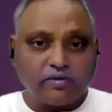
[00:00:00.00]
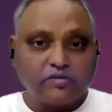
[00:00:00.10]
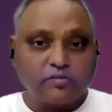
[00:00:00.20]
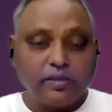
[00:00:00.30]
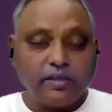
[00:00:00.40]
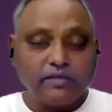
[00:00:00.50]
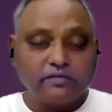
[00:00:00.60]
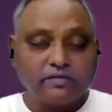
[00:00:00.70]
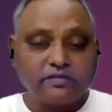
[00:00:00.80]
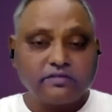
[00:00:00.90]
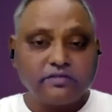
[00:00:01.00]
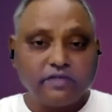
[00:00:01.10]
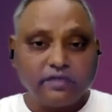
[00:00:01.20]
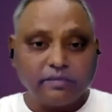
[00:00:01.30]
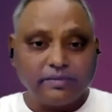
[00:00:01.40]
experiences
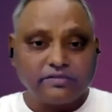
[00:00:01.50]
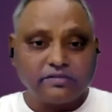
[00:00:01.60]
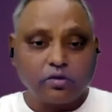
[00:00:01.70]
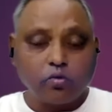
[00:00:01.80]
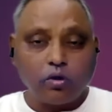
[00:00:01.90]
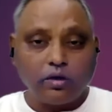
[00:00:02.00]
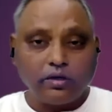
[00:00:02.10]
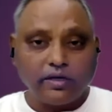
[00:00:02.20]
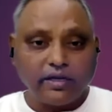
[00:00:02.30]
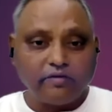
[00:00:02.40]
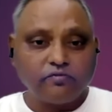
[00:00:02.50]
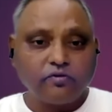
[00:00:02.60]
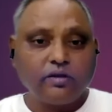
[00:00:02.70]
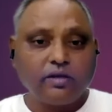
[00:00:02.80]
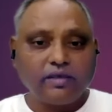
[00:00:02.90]
determines the quantity of
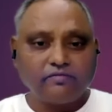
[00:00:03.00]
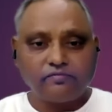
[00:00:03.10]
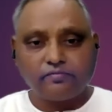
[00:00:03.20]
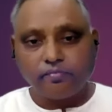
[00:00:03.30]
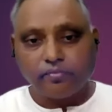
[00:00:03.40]
your life.